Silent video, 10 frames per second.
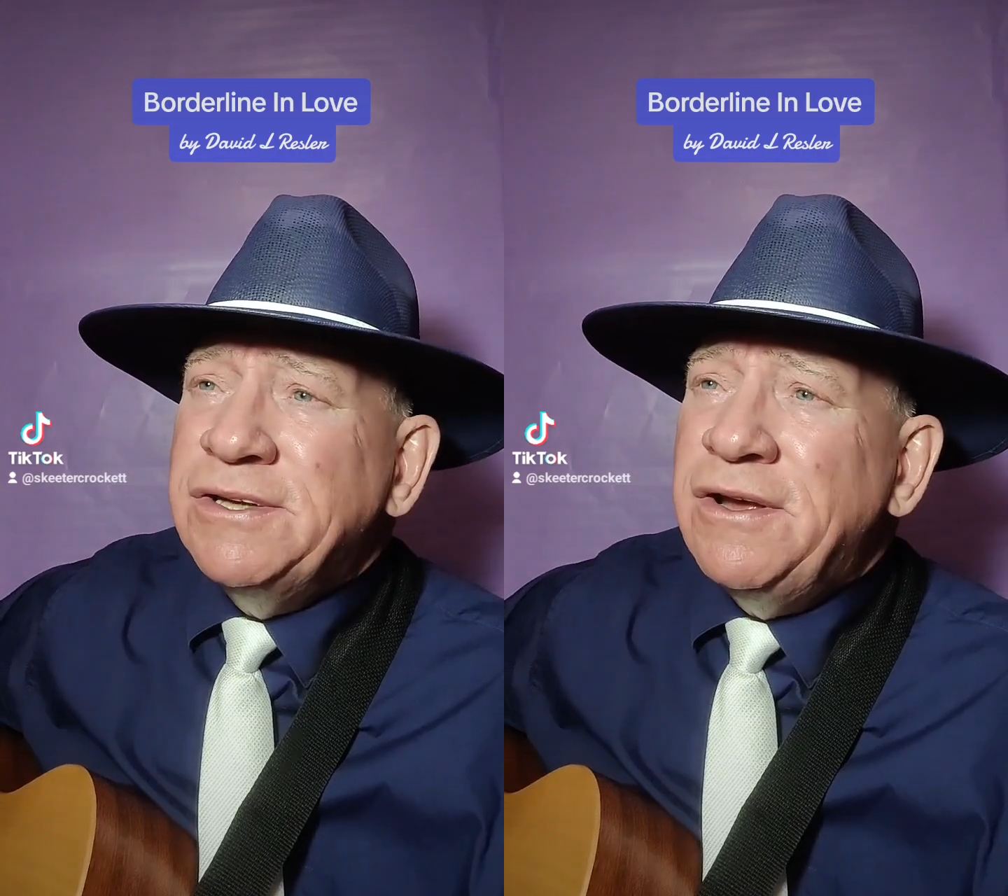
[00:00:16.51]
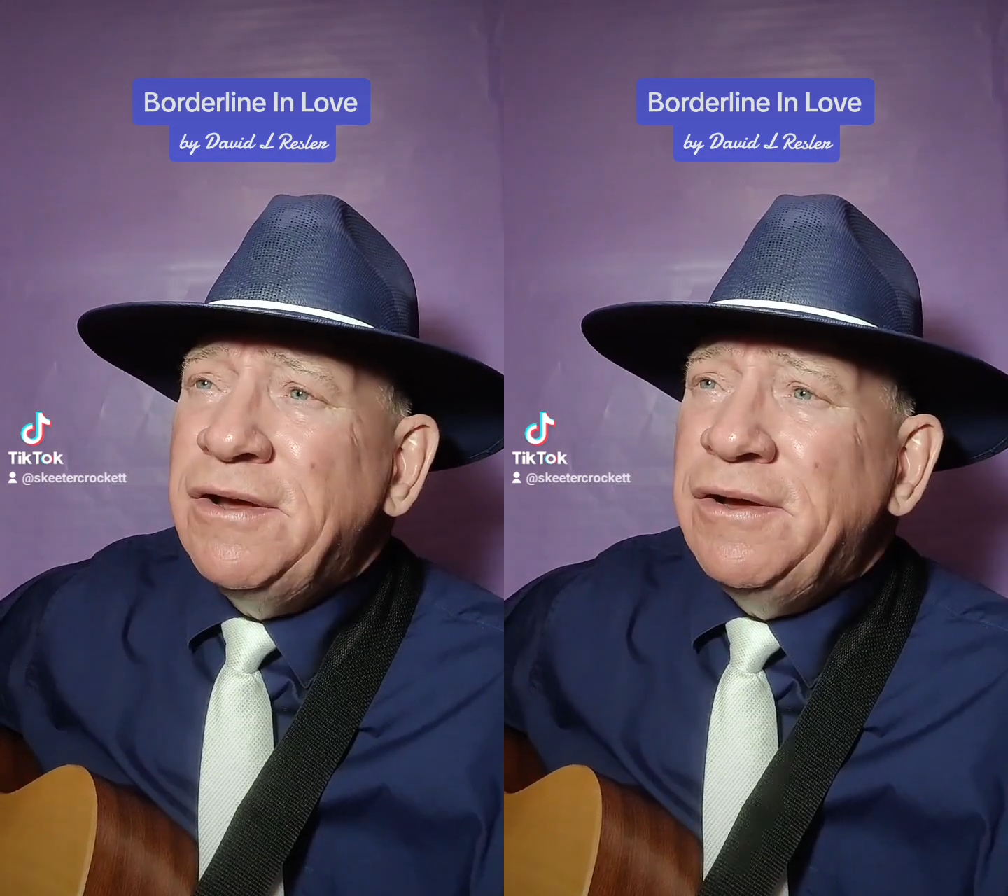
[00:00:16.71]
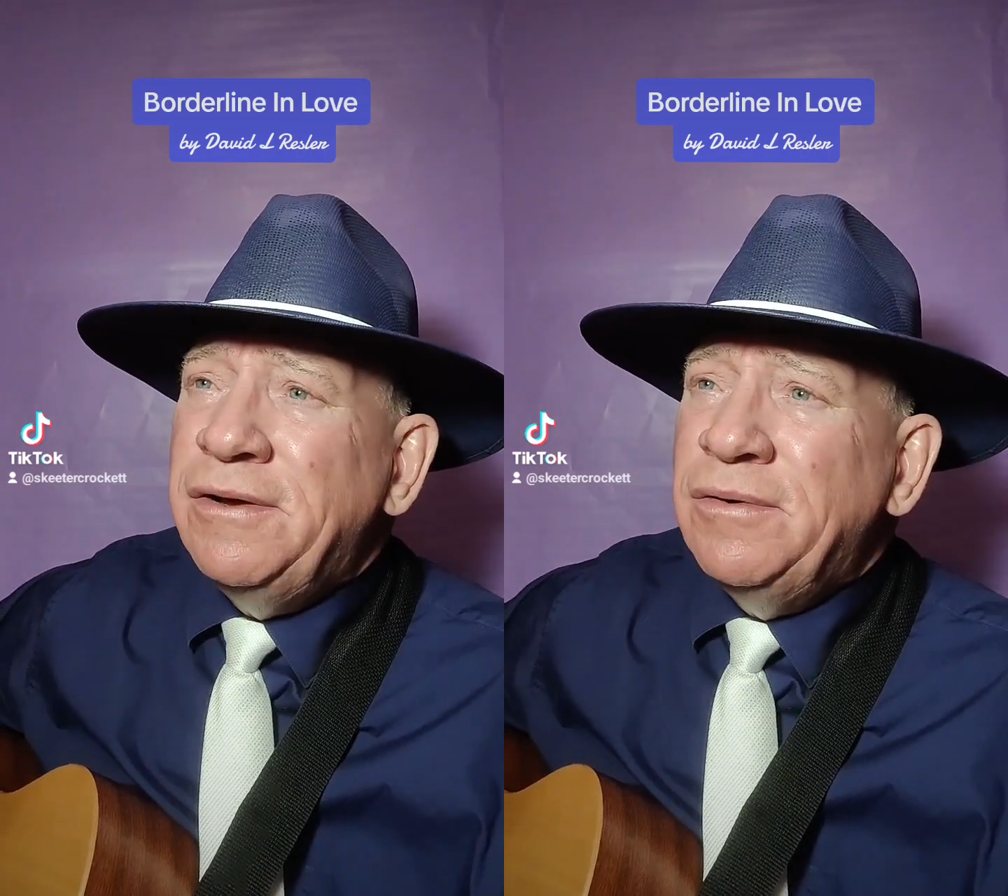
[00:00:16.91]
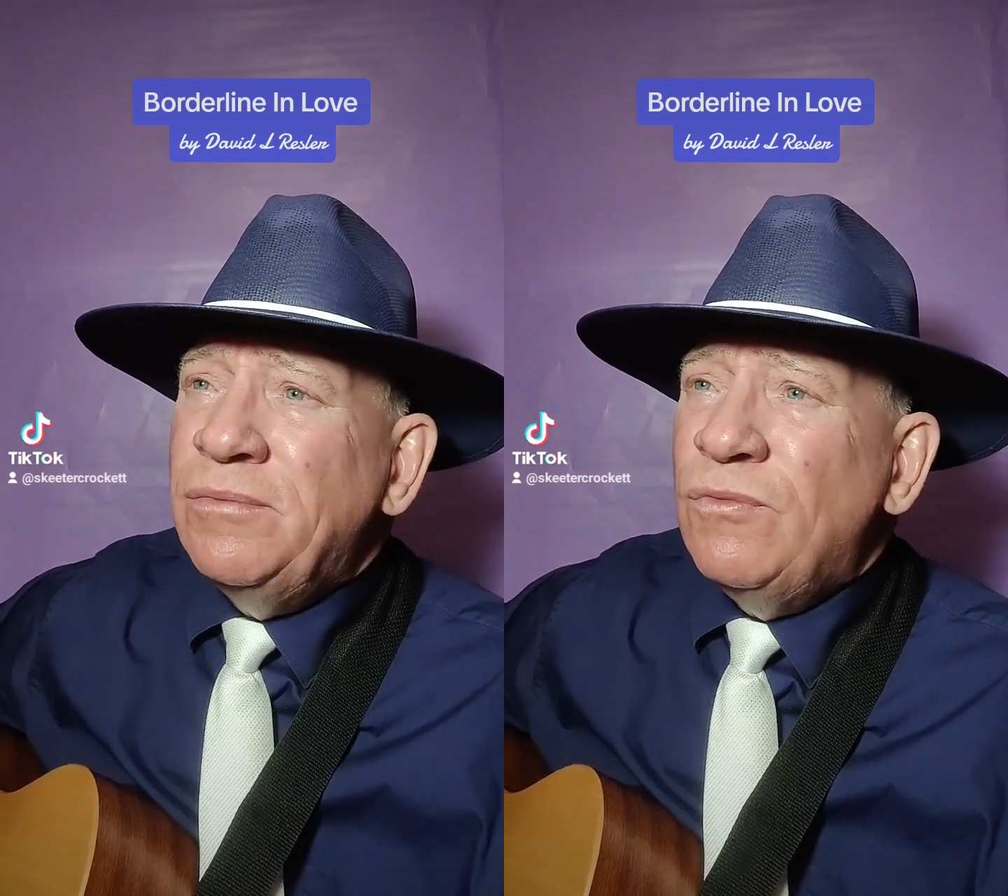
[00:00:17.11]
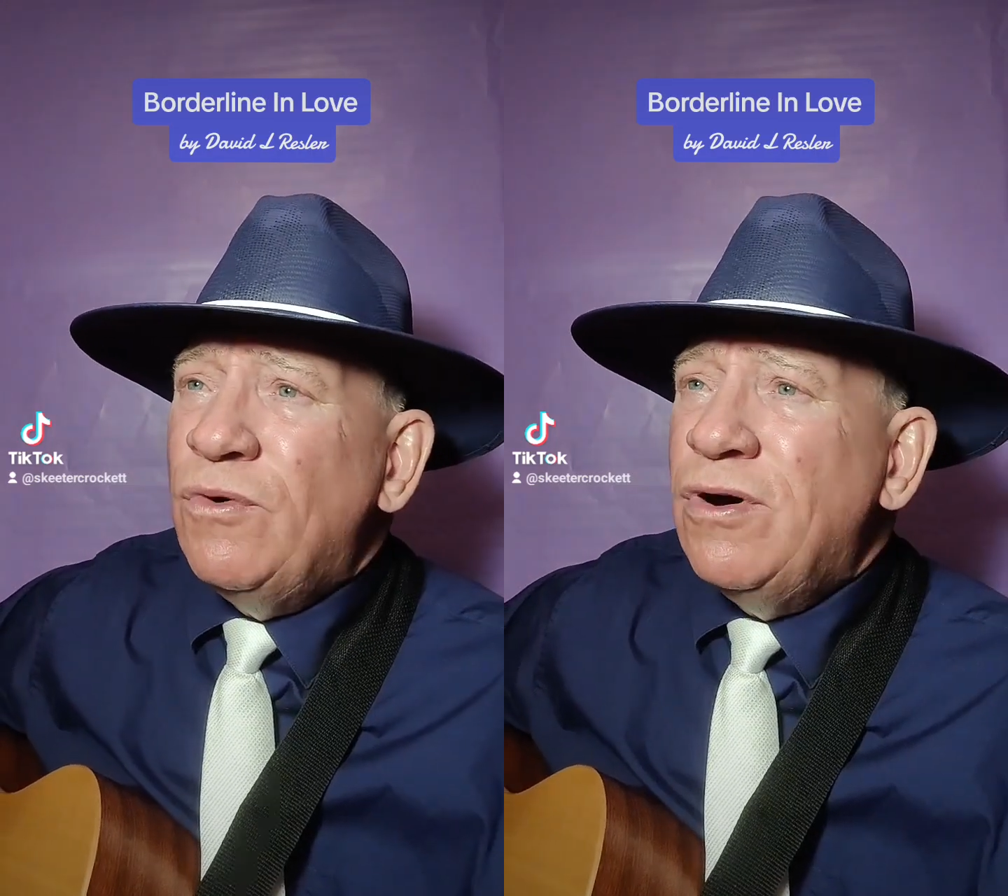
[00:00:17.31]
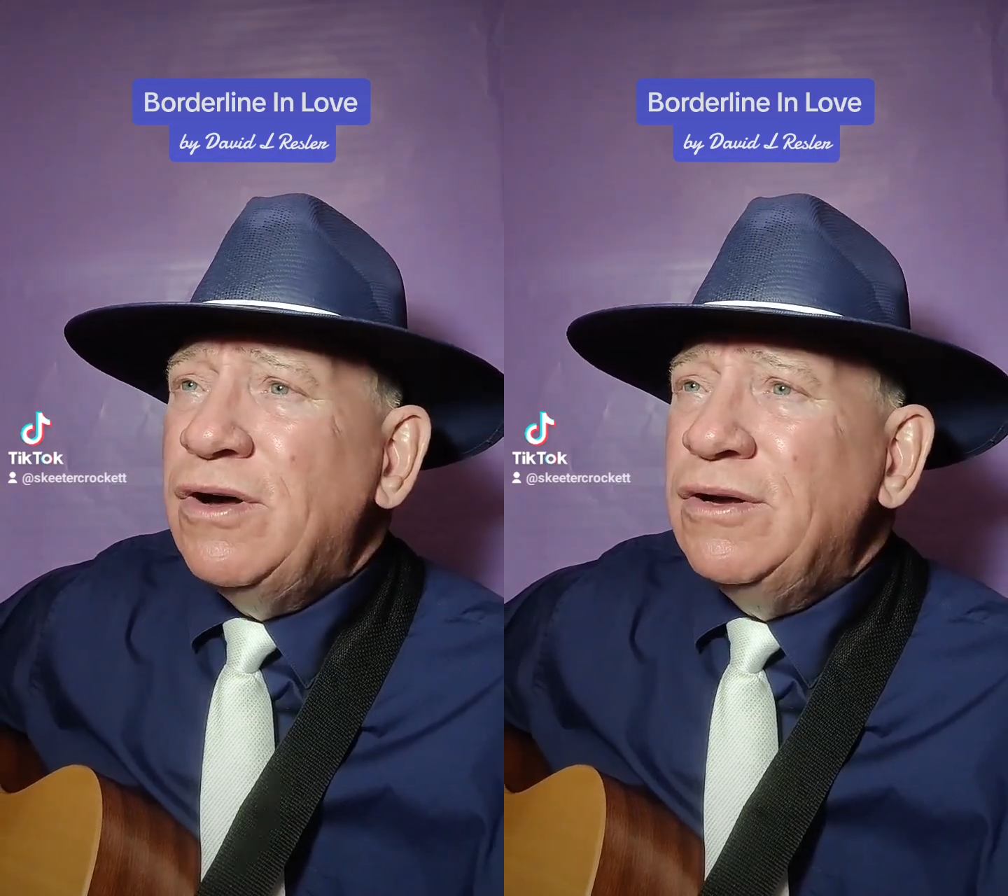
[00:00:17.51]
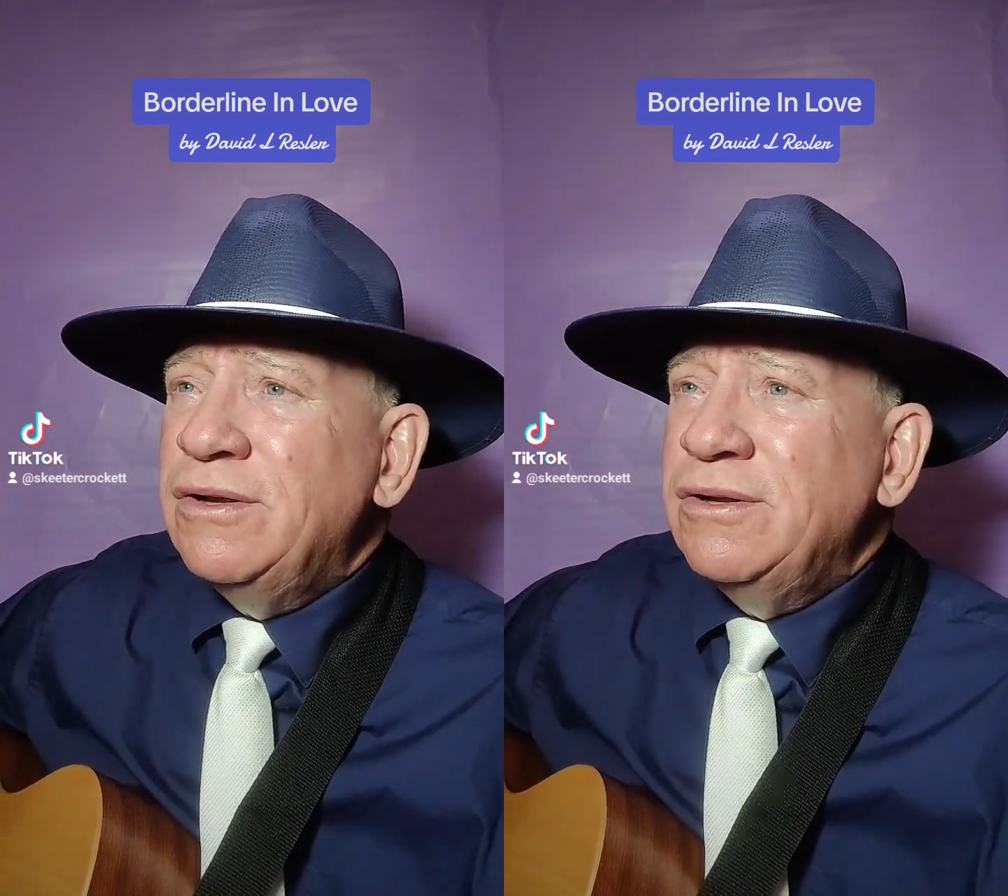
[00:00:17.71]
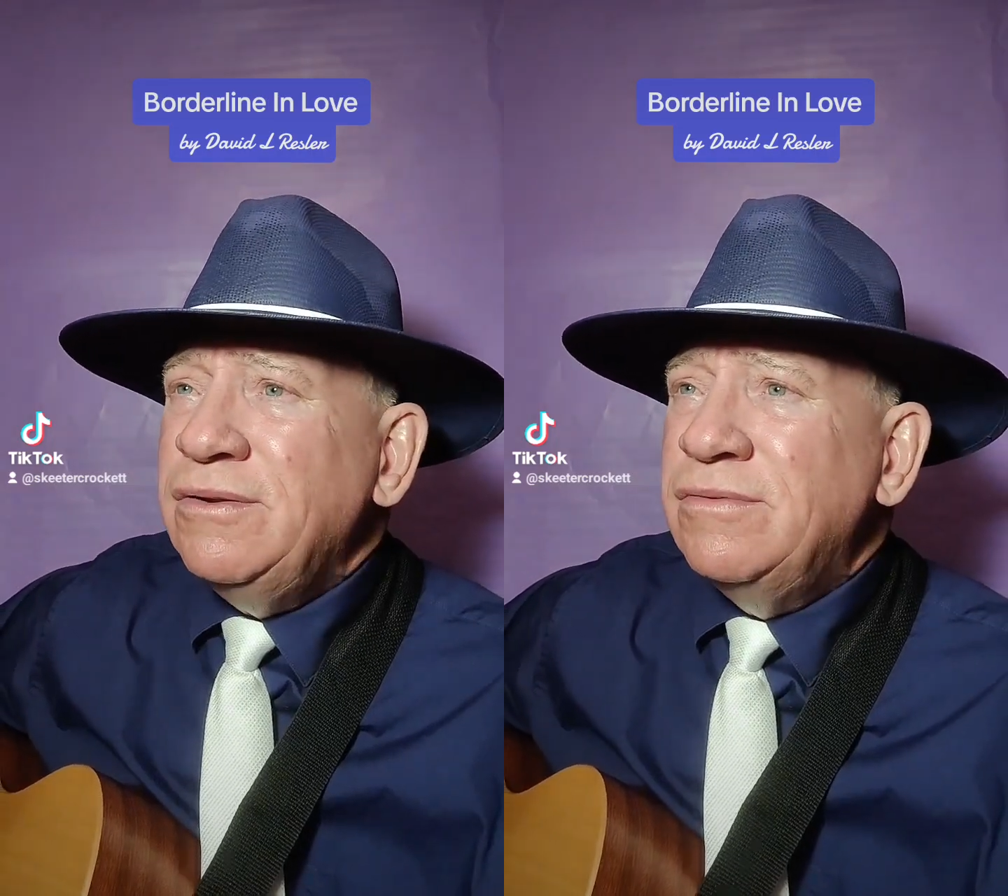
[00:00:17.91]

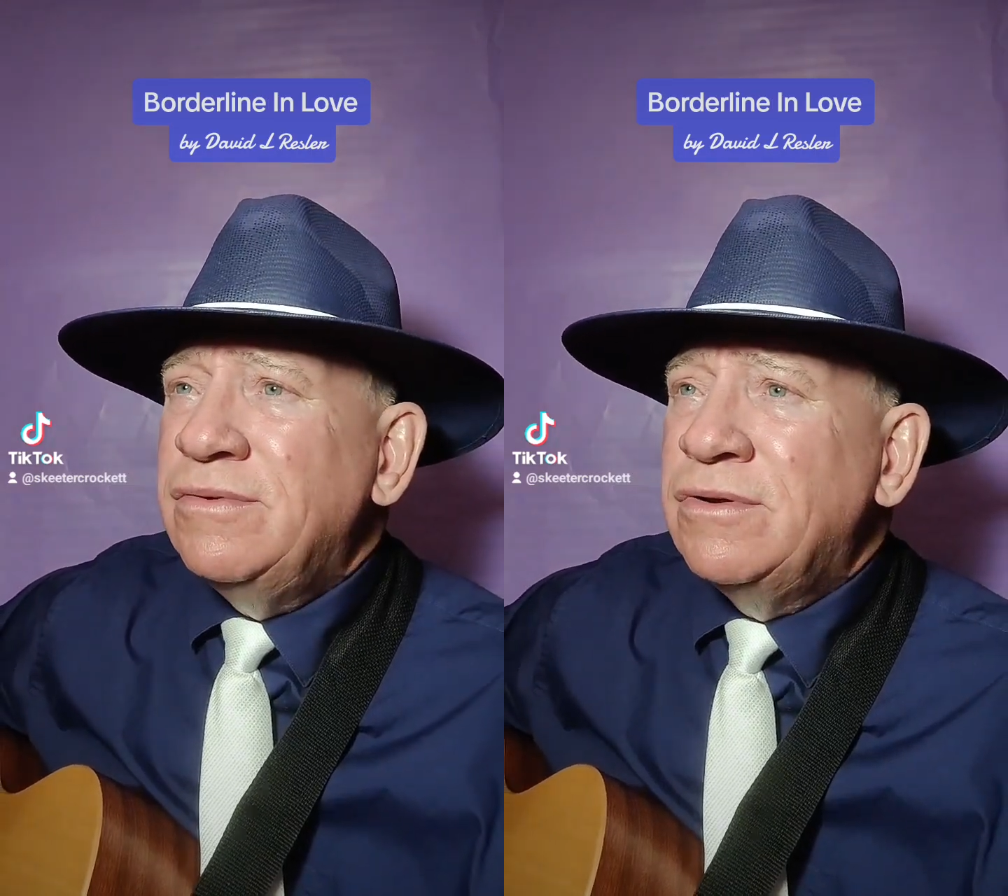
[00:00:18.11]
someone